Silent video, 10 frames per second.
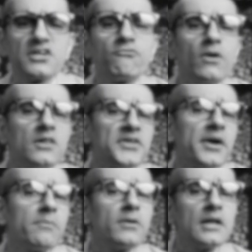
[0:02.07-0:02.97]

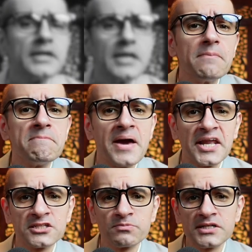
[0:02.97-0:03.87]
vulnerability
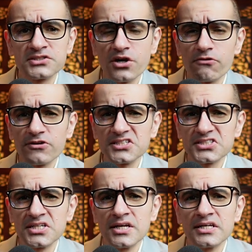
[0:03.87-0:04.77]
management service
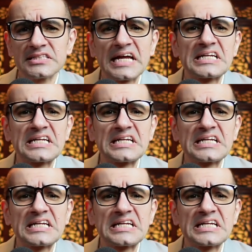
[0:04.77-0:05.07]
that